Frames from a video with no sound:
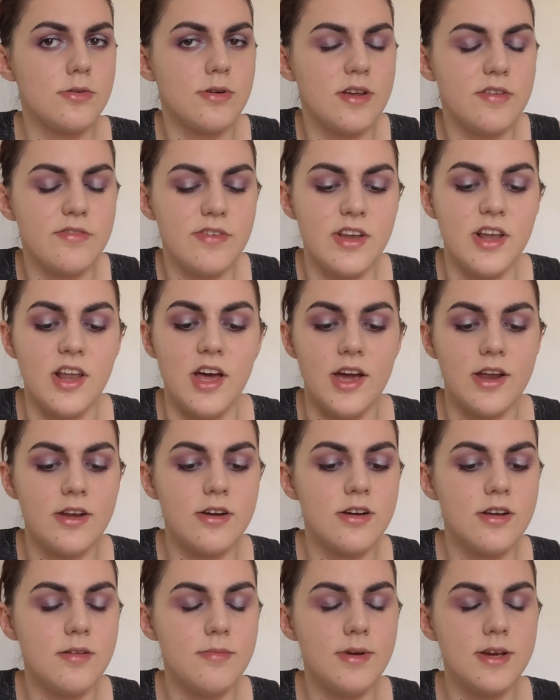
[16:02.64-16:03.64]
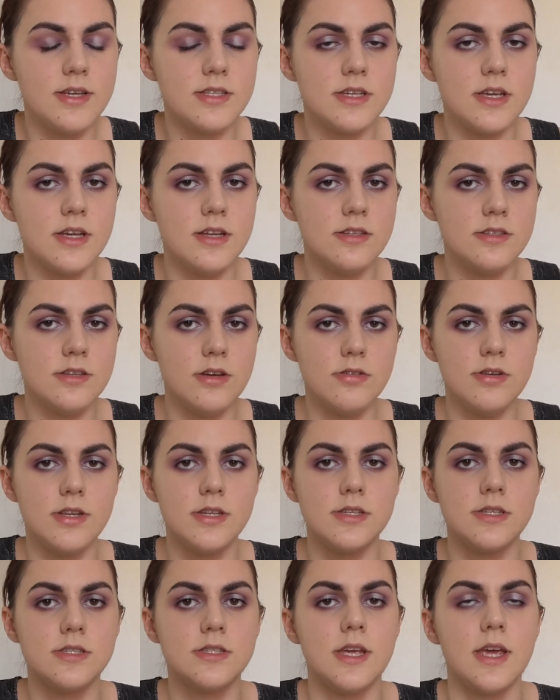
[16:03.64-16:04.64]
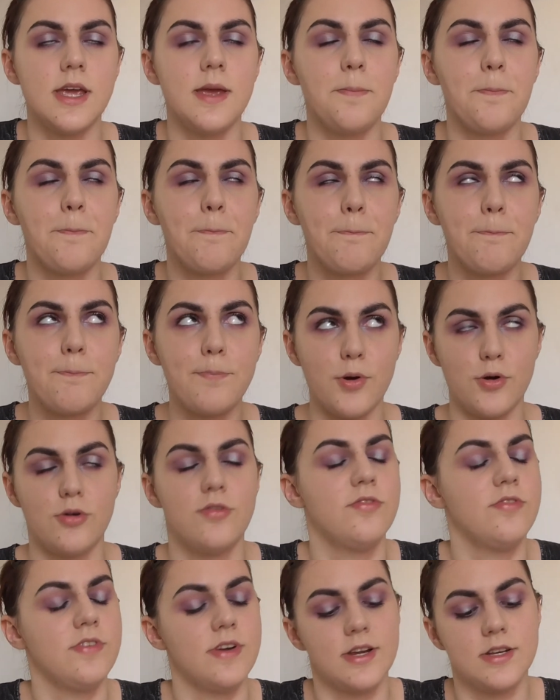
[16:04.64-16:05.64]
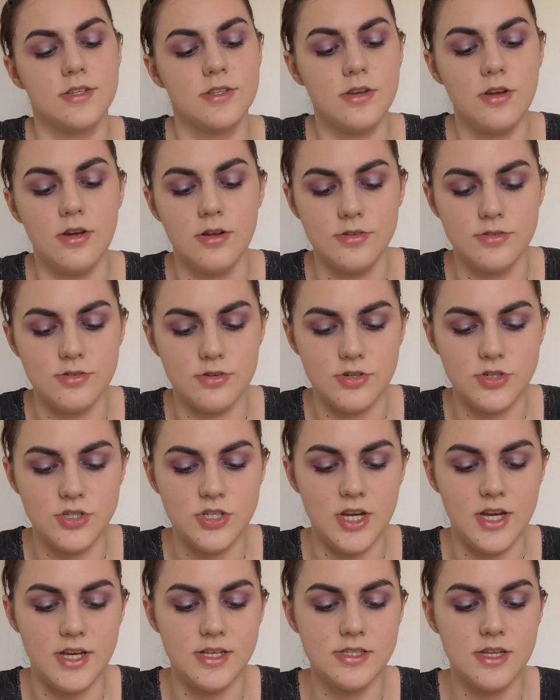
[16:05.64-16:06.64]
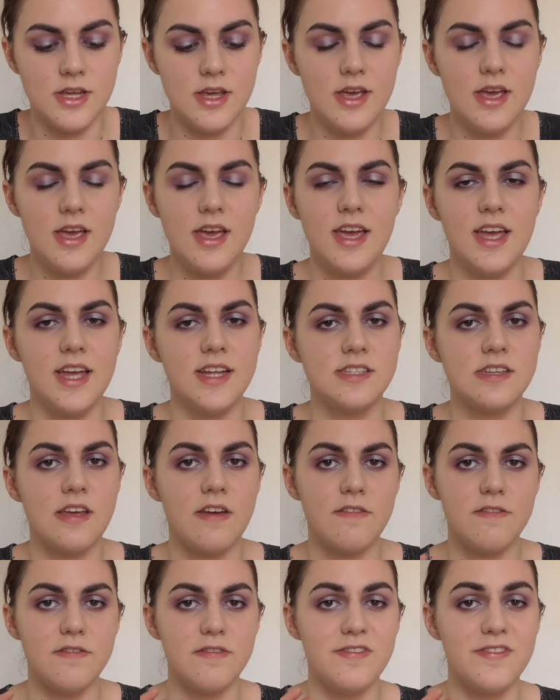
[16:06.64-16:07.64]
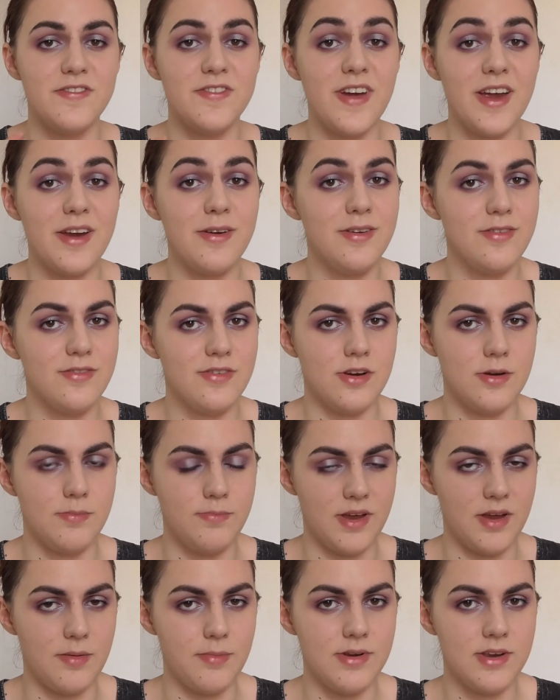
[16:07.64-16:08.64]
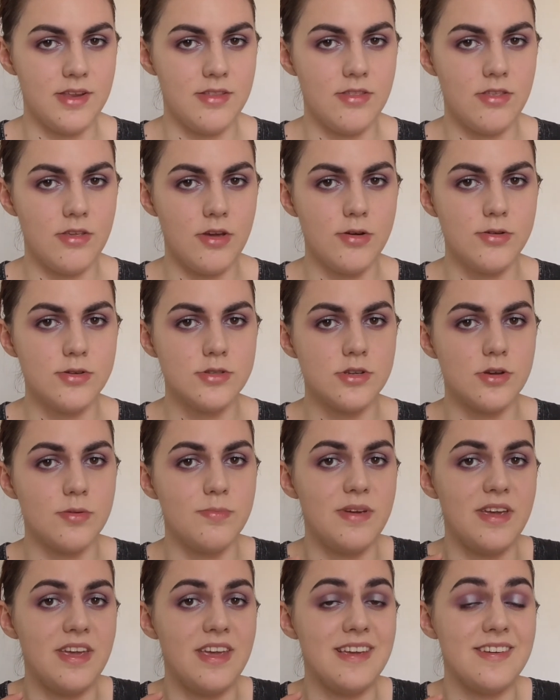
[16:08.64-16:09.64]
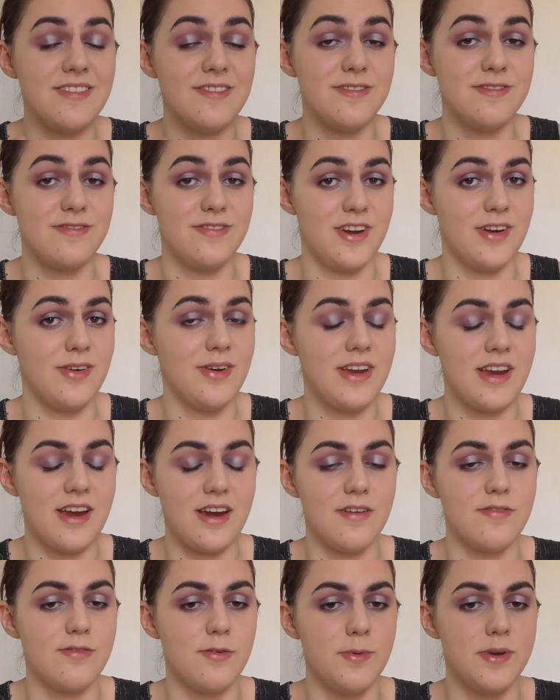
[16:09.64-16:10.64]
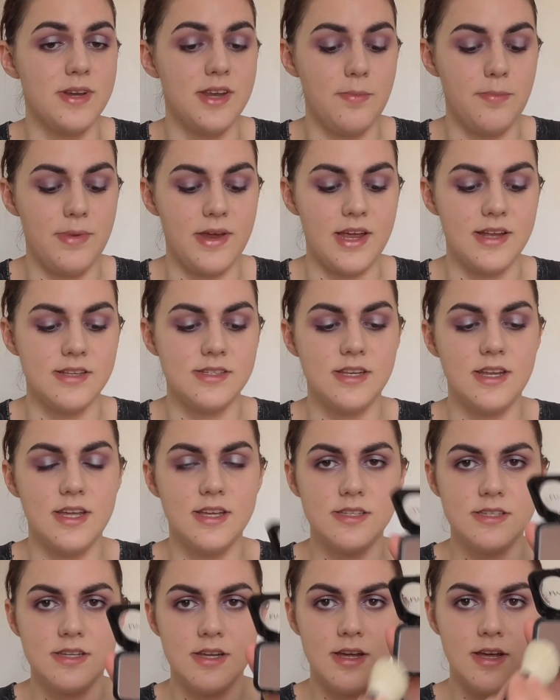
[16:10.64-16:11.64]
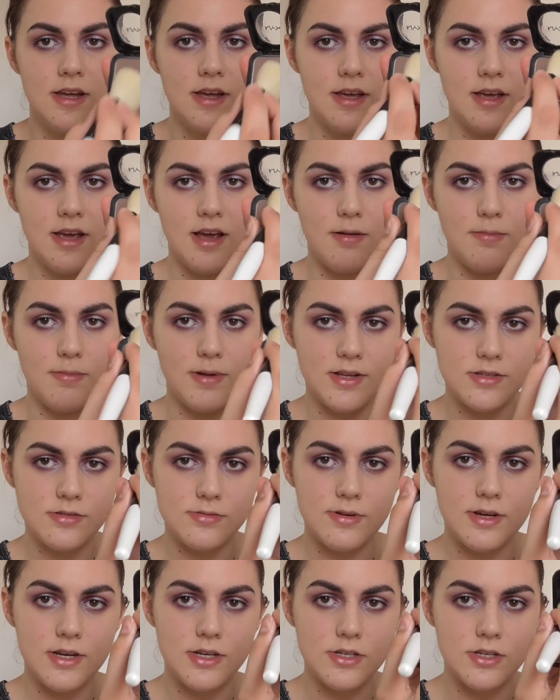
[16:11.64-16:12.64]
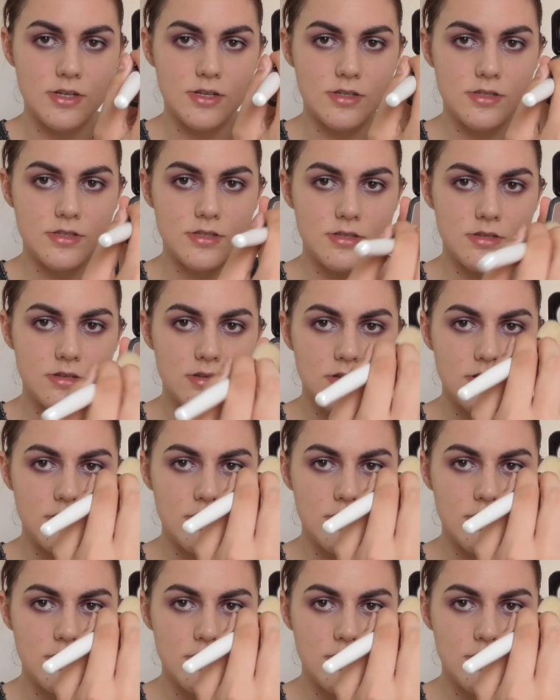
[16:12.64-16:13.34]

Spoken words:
or even lighter than my skin tone, this is a perfect contour shade. It's very, very pigmented though, so be very careful when dipping into this. I'm literally just